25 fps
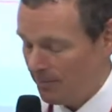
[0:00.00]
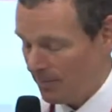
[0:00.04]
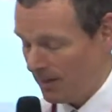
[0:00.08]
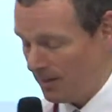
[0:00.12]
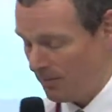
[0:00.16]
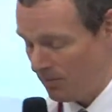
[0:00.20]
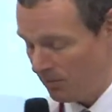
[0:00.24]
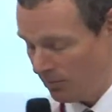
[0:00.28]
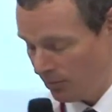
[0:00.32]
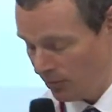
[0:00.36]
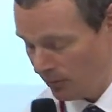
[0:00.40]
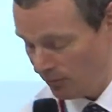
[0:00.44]

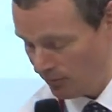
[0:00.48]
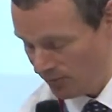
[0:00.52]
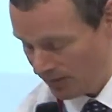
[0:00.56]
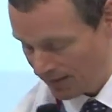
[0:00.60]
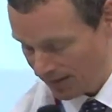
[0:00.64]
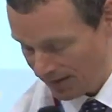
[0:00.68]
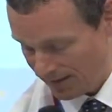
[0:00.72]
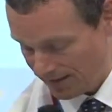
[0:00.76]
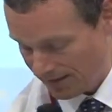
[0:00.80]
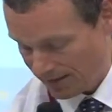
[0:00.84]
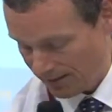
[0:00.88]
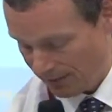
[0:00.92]
improvement
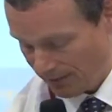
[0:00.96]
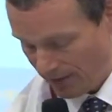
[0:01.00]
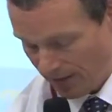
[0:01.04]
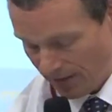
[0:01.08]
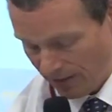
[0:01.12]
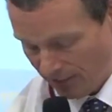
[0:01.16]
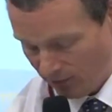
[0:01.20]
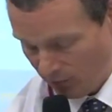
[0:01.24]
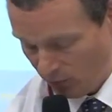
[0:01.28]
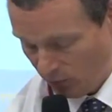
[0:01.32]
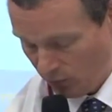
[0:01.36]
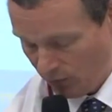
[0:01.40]
in
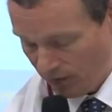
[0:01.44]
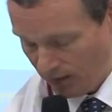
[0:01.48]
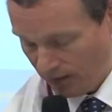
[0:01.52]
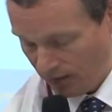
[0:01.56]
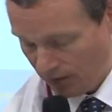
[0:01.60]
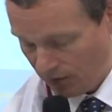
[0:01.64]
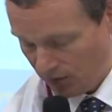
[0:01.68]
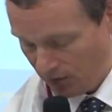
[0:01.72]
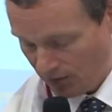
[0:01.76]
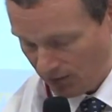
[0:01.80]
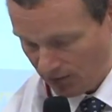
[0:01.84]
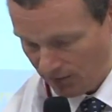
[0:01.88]
survival with
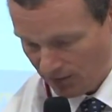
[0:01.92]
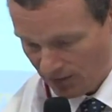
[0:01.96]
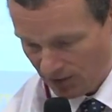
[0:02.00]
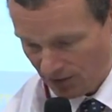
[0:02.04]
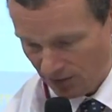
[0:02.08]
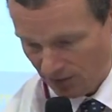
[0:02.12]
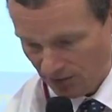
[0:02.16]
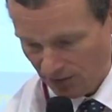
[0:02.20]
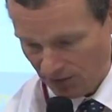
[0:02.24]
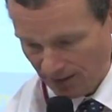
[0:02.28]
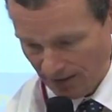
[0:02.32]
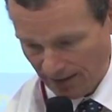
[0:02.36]
the use of
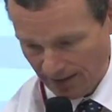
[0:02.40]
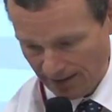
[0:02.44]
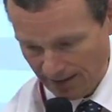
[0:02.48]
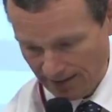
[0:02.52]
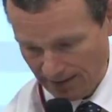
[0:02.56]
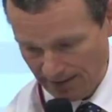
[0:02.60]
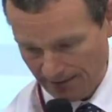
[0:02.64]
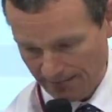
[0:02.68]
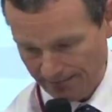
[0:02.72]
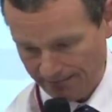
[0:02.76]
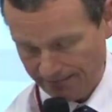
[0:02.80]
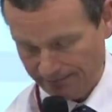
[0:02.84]

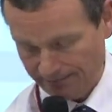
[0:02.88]
sunitinib.